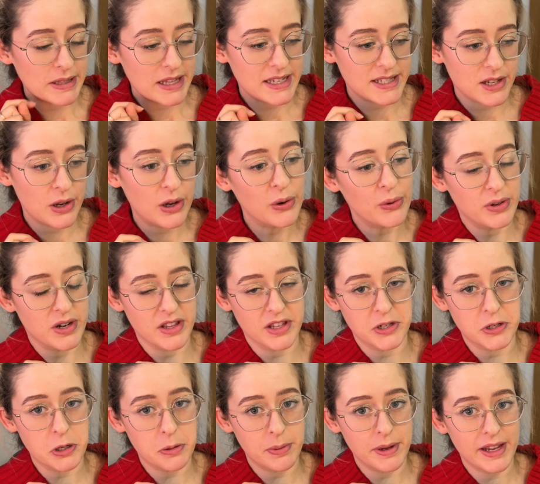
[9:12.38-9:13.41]
that's a whole nother
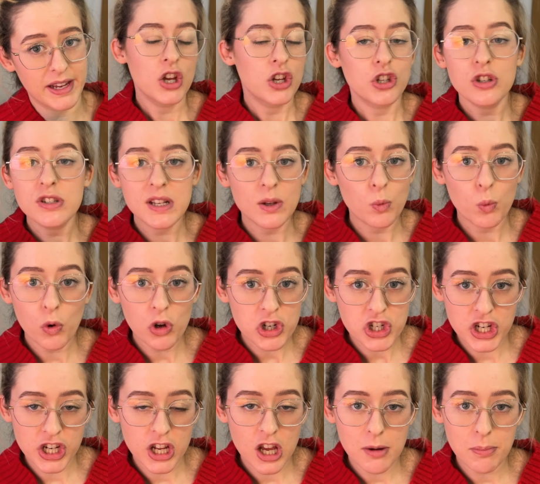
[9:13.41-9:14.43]
topic using
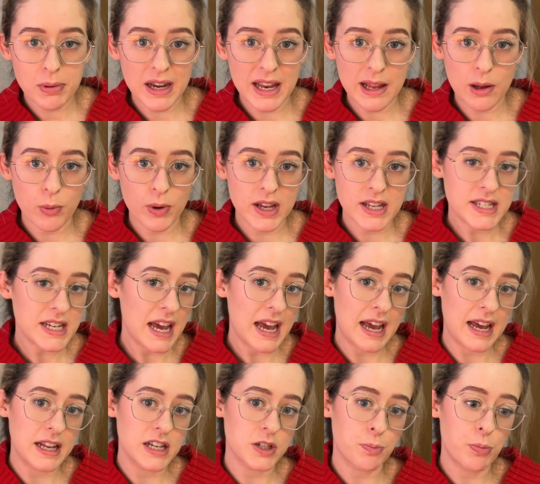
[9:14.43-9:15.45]
washing up liquid
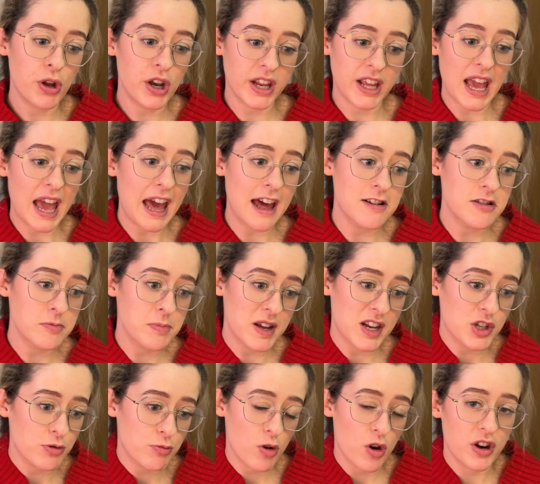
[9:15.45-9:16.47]
and putting hand
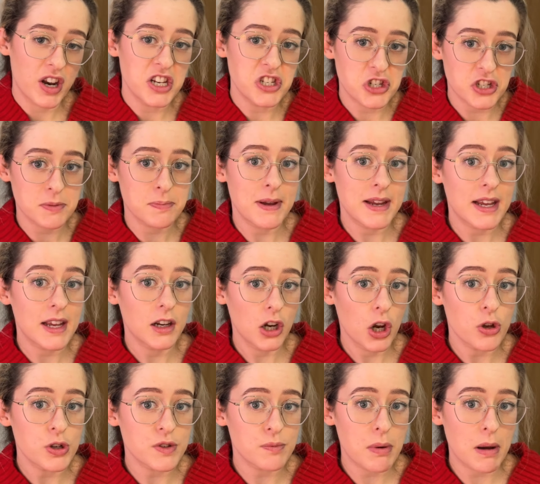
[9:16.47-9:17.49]
mixer on and just making
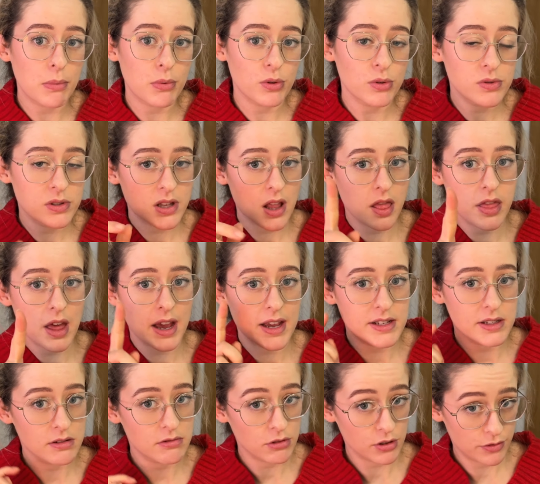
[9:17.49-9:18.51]
loads loads of bubbles. That is
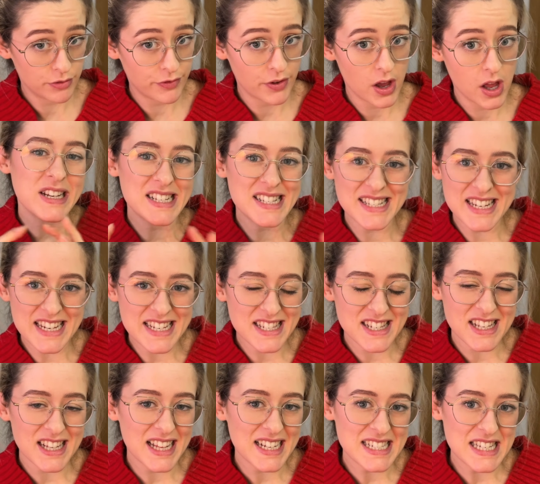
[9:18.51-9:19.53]
good fun.
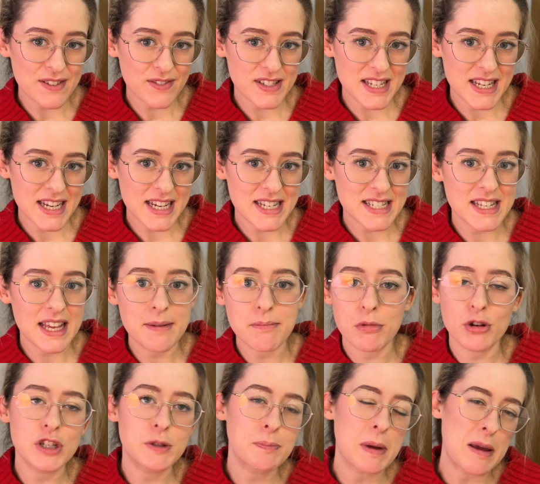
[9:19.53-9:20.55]
Seasonal activities. At
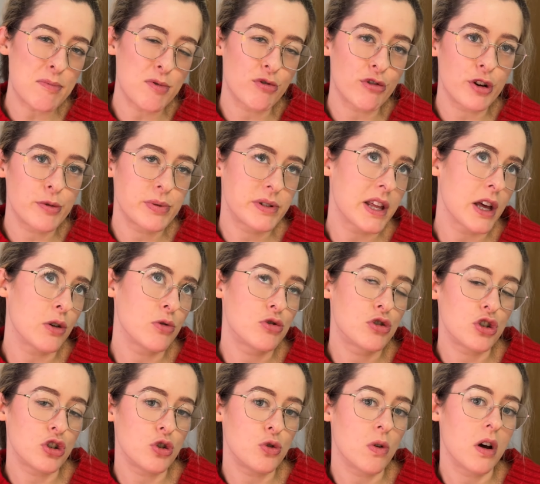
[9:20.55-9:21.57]
most baby groups, they'll
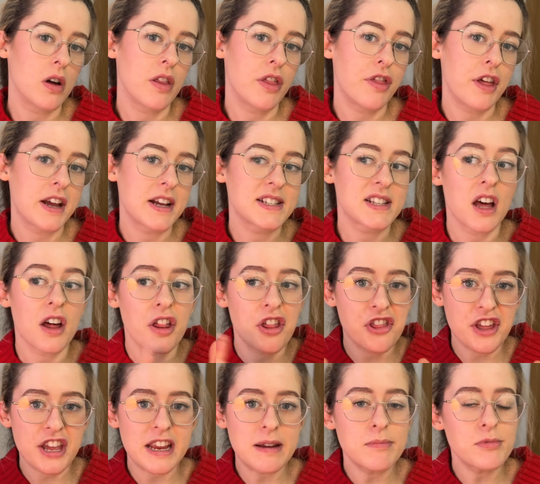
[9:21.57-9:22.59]
do things that are
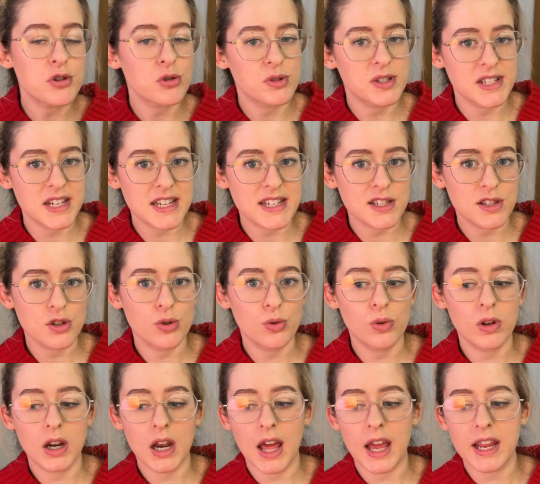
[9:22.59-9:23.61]
themed or
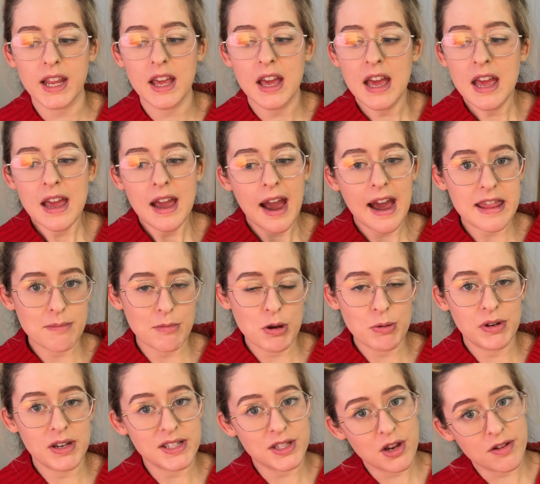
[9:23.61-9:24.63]
seasonal, like at the
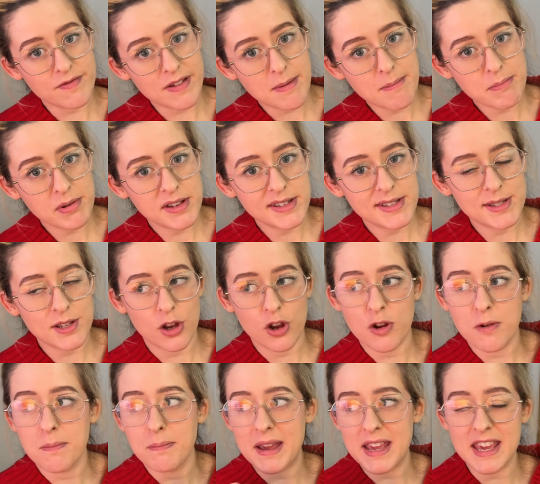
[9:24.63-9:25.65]
moment it's November, so
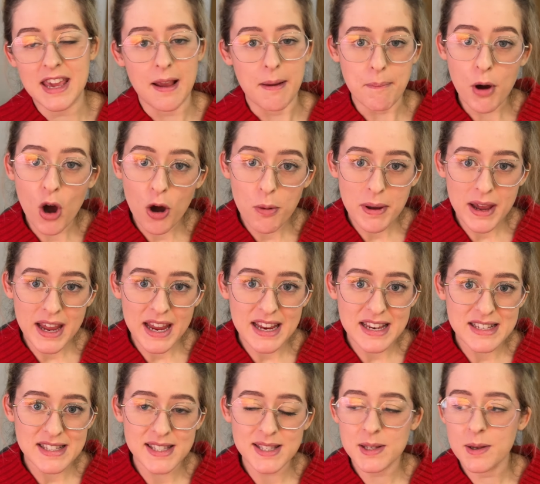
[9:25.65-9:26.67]
making
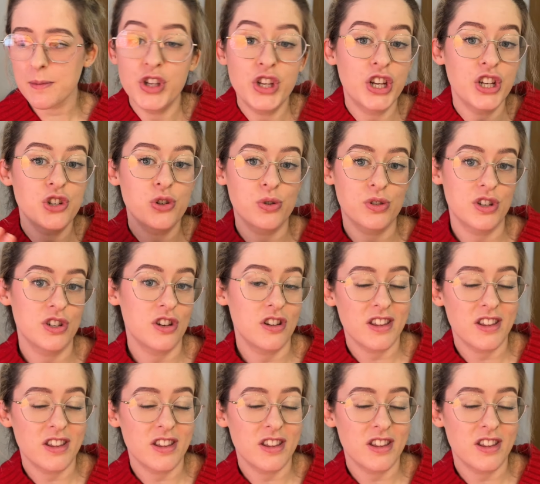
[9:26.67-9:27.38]
poppies. You can also do